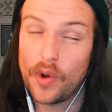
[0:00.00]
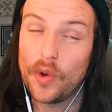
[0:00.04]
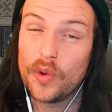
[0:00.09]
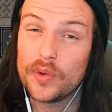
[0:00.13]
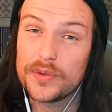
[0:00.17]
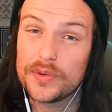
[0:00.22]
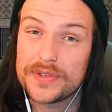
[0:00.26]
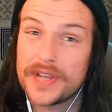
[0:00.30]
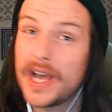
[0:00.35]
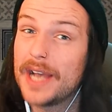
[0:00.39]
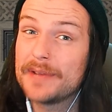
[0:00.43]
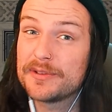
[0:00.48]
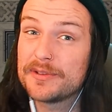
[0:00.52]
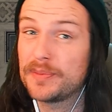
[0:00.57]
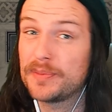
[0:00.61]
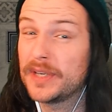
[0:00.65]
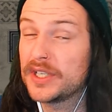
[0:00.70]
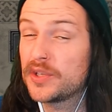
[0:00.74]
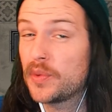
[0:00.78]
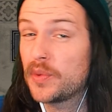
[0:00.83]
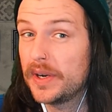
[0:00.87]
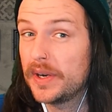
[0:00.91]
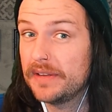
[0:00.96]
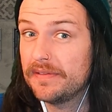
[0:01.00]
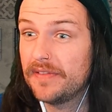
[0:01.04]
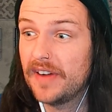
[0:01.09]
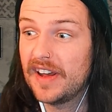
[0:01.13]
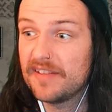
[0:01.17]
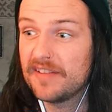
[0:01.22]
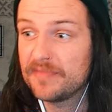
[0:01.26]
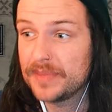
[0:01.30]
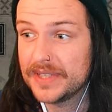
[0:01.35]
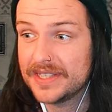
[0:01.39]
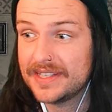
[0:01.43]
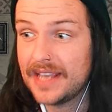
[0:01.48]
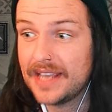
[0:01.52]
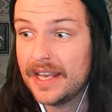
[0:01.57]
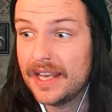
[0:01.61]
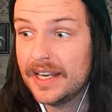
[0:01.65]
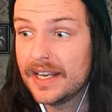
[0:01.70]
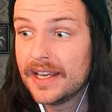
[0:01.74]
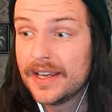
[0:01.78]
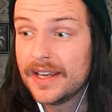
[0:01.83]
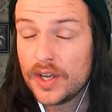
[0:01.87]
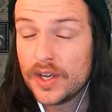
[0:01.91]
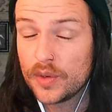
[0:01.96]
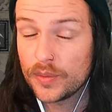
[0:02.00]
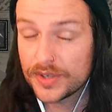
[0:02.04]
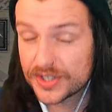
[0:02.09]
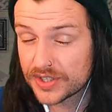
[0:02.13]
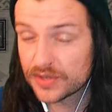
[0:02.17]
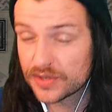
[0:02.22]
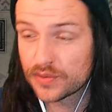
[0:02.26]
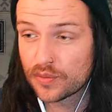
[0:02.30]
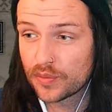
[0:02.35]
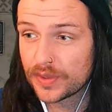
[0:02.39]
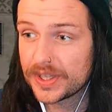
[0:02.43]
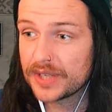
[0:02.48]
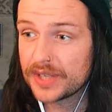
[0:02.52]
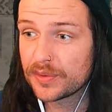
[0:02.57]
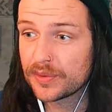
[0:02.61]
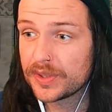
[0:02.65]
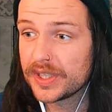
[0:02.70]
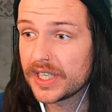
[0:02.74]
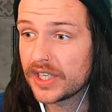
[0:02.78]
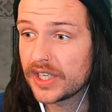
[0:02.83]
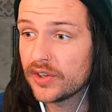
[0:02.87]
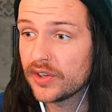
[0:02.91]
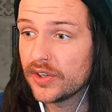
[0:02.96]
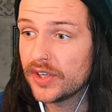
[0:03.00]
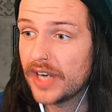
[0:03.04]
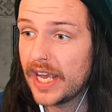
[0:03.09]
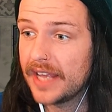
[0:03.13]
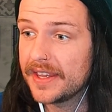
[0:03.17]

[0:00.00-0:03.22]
all types by 25%, which is really good.